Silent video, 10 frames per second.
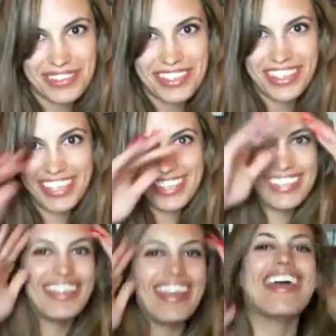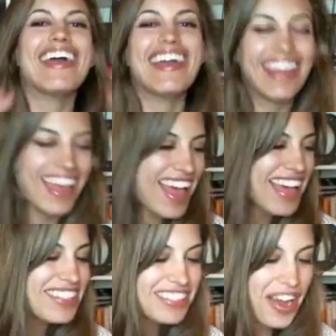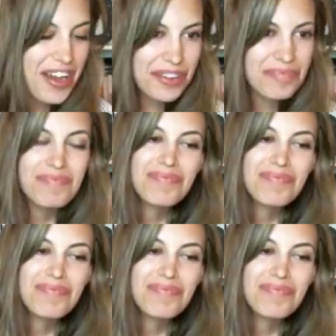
wondering. Okay. So,